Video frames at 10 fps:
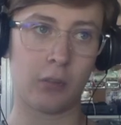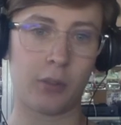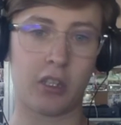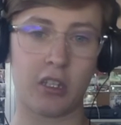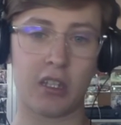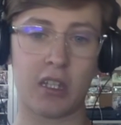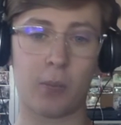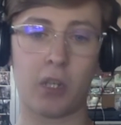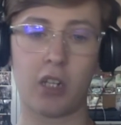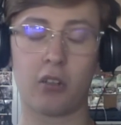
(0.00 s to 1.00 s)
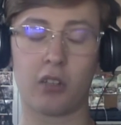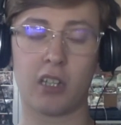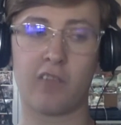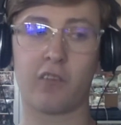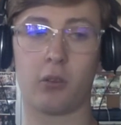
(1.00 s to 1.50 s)
because
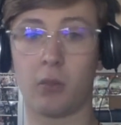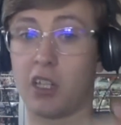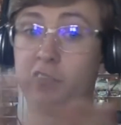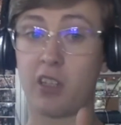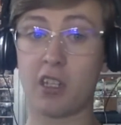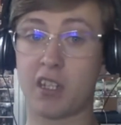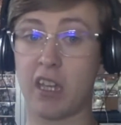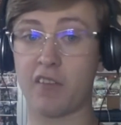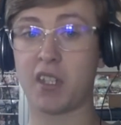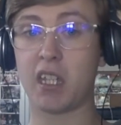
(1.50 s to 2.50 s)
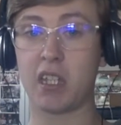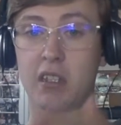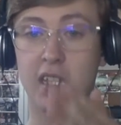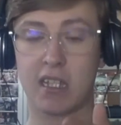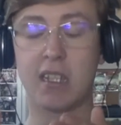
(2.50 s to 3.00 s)
apparently from other videos I've
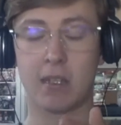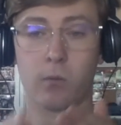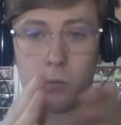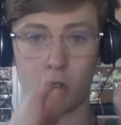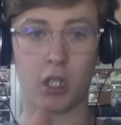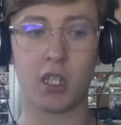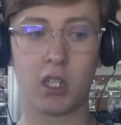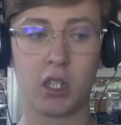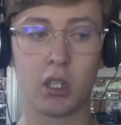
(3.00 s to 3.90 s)
seen, this is what